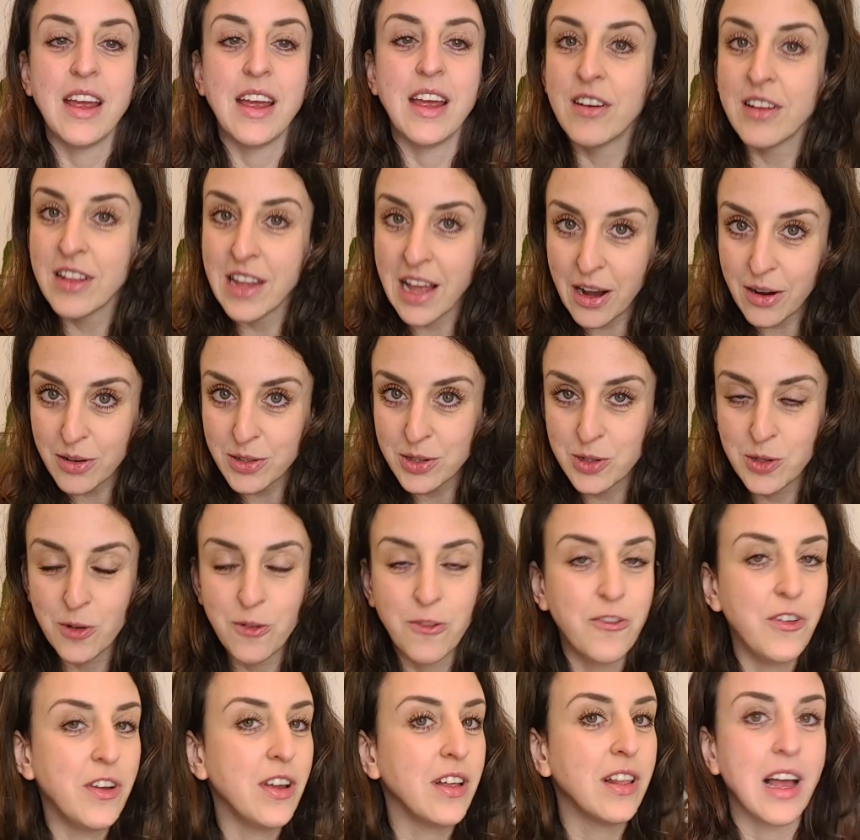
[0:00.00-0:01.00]
are allowed to
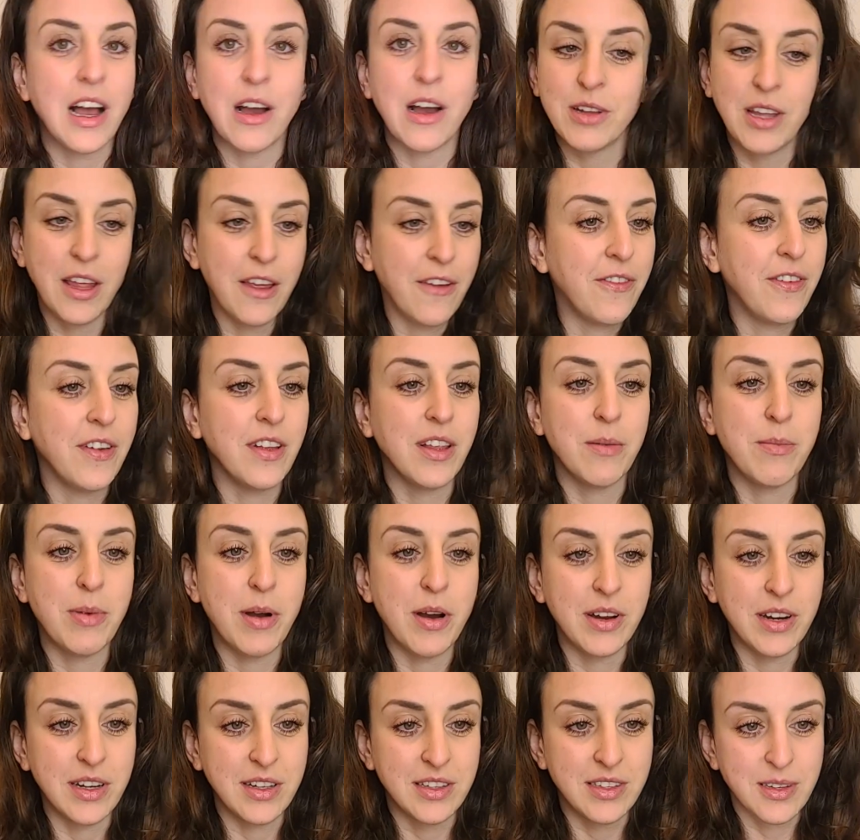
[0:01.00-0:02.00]
feel how they feel
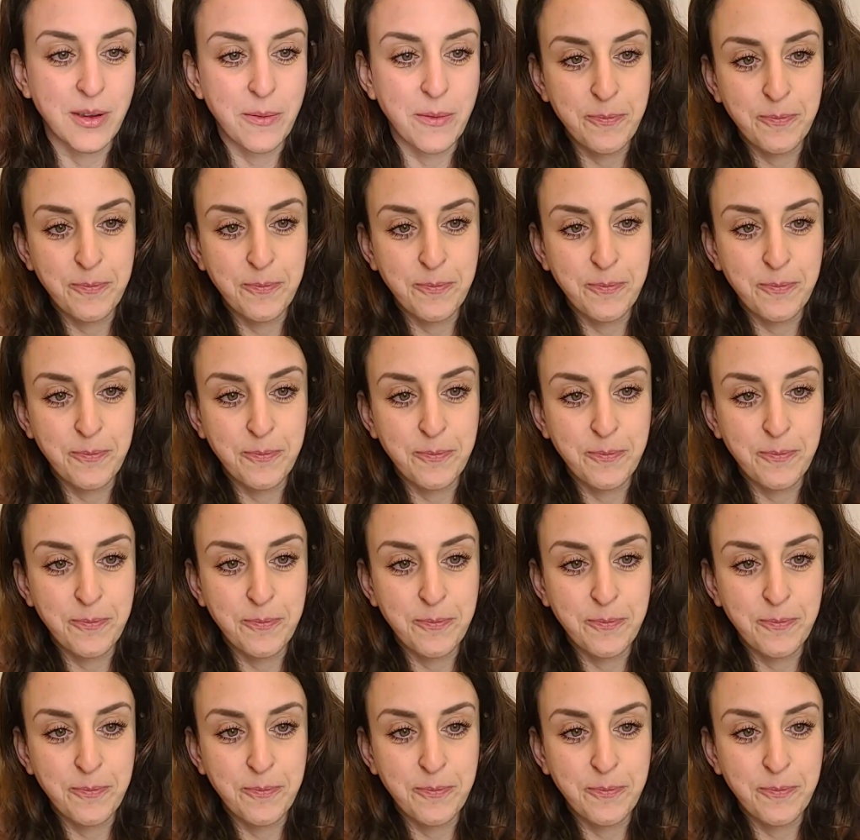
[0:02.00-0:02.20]
about it.